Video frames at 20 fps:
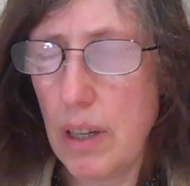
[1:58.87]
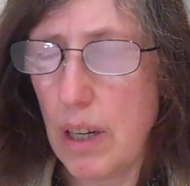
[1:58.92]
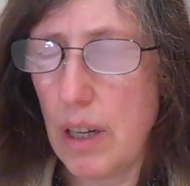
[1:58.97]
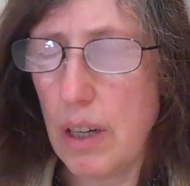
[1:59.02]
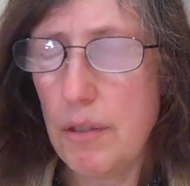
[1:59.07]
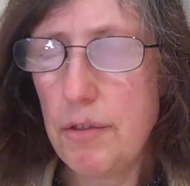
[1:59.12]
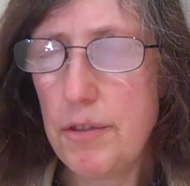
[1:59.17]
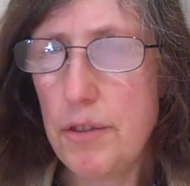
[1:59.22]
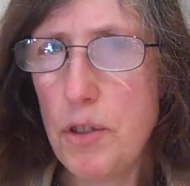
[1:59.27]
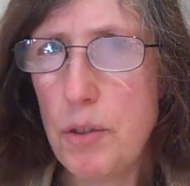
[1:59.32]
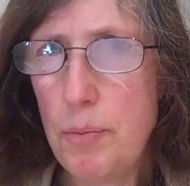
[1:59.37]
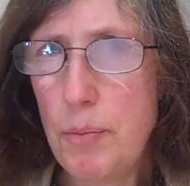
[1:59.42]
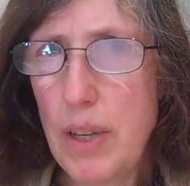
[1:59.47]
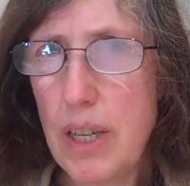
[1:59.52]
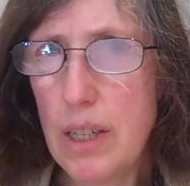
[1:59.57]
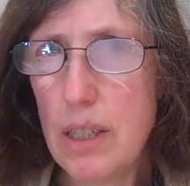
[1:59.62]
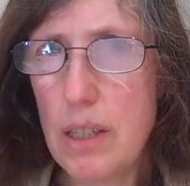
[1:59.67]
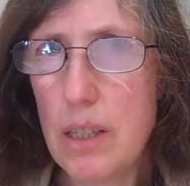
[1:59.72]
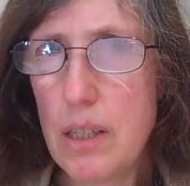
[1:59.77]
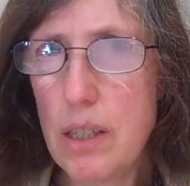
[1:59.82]
after a
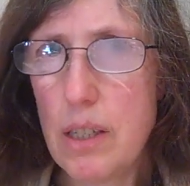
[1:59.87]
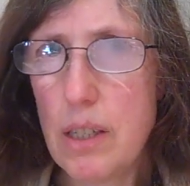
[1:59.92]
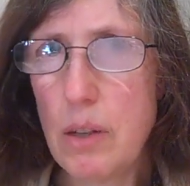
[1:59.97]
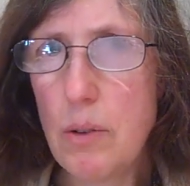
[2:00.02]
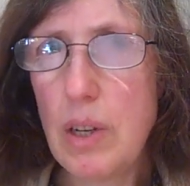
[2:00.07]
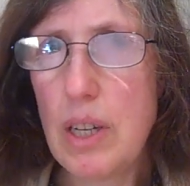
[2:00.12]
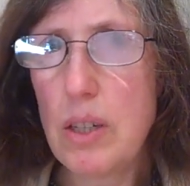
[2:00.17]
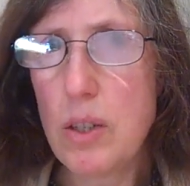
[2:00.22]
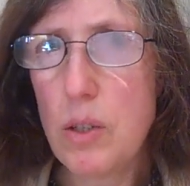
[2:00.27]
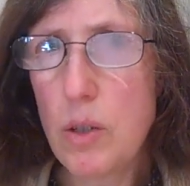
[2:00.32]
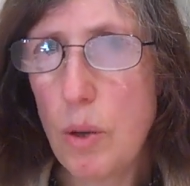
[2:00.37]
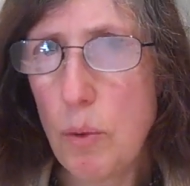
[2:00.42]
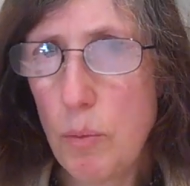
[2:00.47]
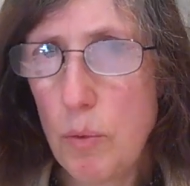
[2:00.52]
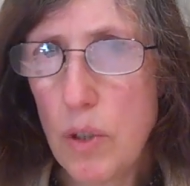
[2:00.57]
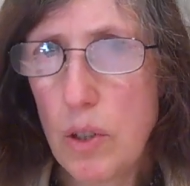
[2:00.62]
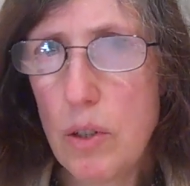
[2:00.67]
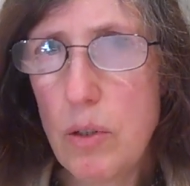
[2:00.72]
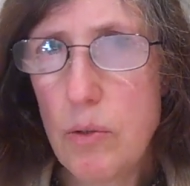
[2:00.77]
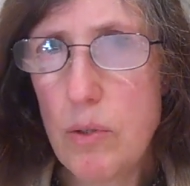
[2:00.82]
bit, so I
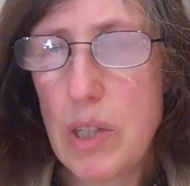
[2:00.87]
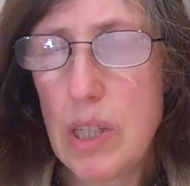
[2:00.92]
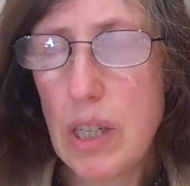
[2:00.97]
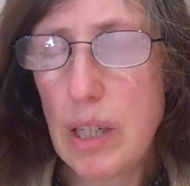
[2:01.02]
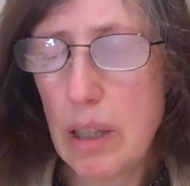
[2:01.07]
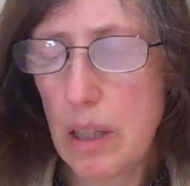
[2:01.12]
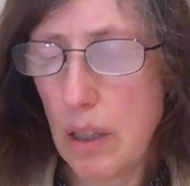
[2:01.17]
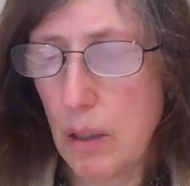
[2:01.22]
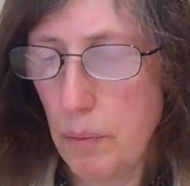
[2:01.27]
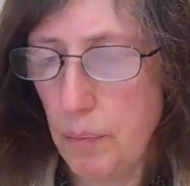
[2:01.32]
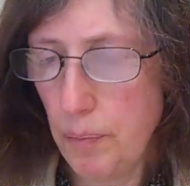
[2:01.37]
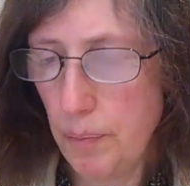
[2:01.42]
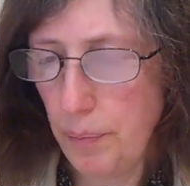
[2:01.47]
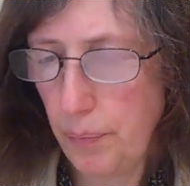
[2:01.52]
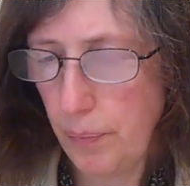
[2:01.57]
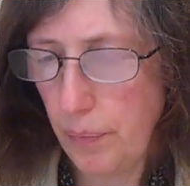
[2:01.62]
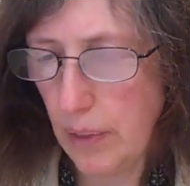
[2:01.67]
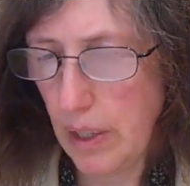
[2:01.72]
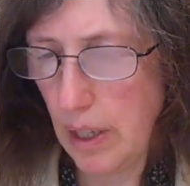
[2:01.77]
stopped using them.